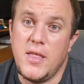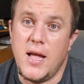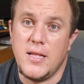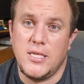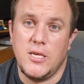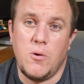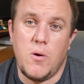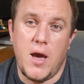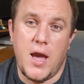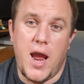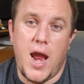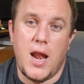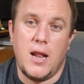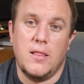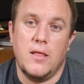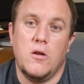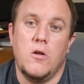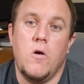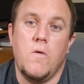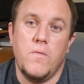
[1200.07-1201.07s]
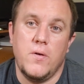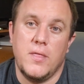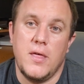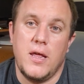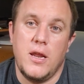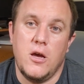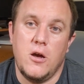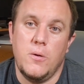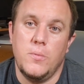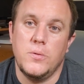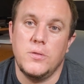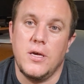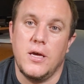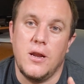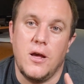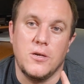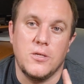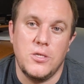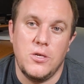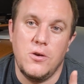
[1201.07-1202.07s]
that's how I handle it. Hopefully that helps, and
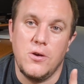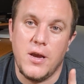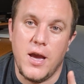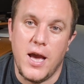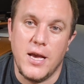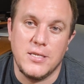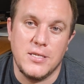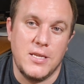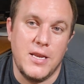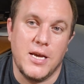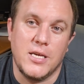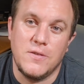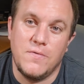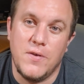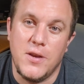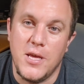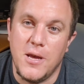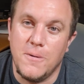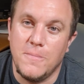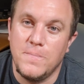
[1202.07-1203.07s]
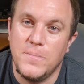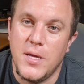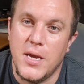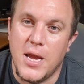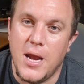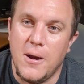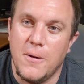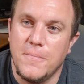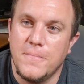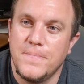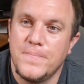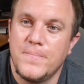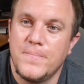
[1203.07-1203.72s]
I'll see you guys in the next video. Take care.